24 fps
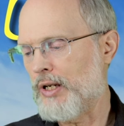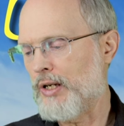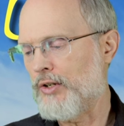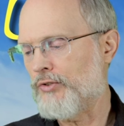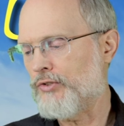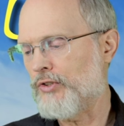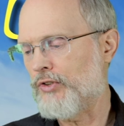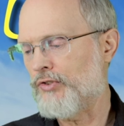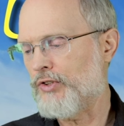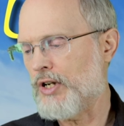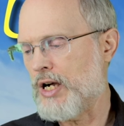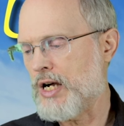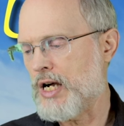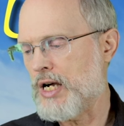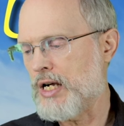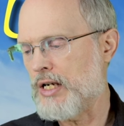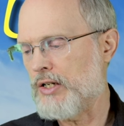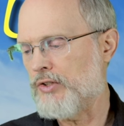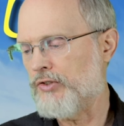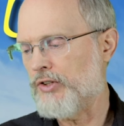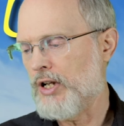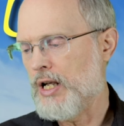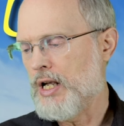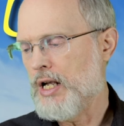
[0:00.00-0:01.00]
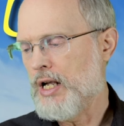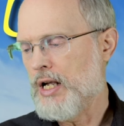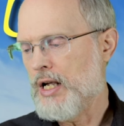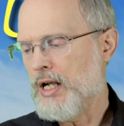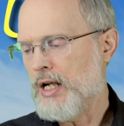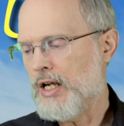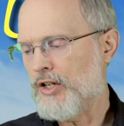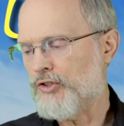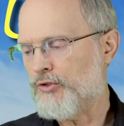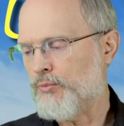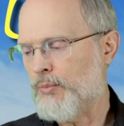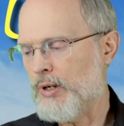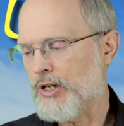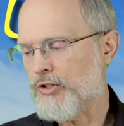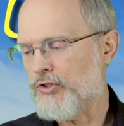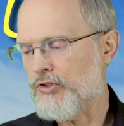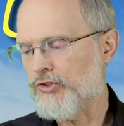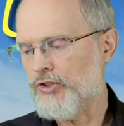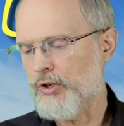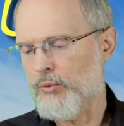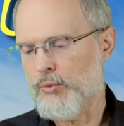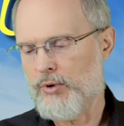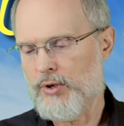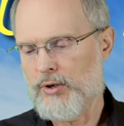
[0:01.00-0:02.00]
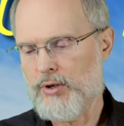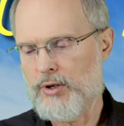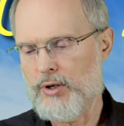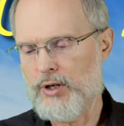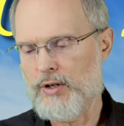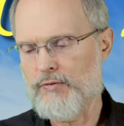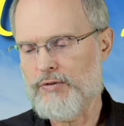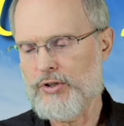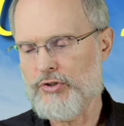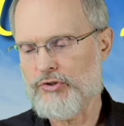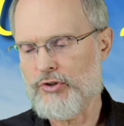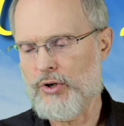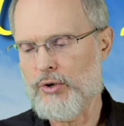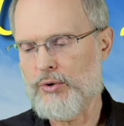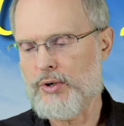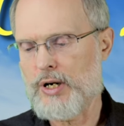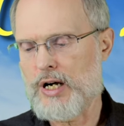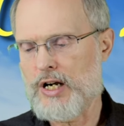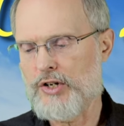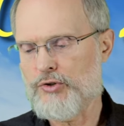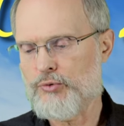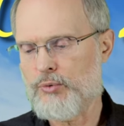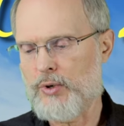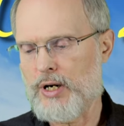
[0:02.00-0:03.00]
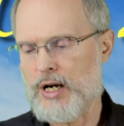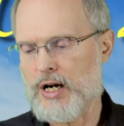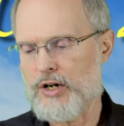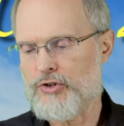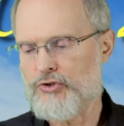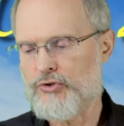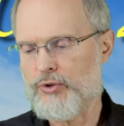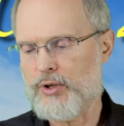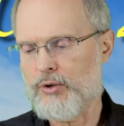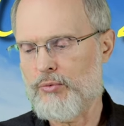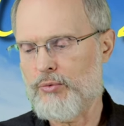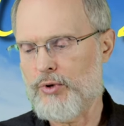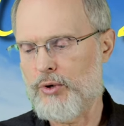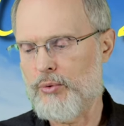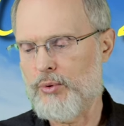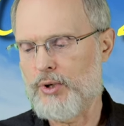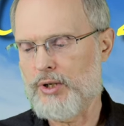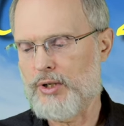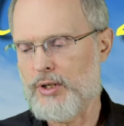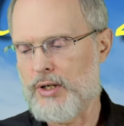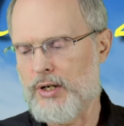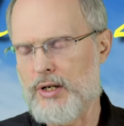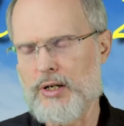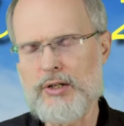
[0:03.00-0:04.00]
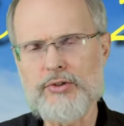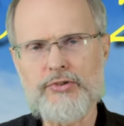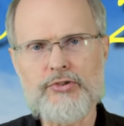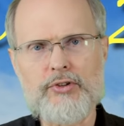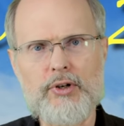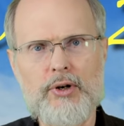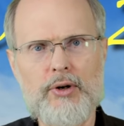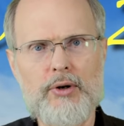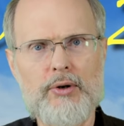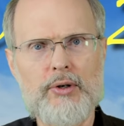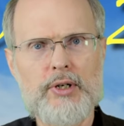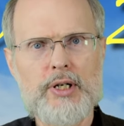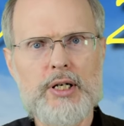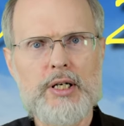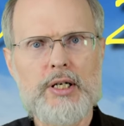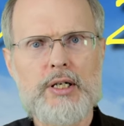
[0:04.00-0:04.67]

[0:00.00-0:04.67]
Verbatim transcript: else's eyes as much as it would hurt if his own eyes were actually ruined also.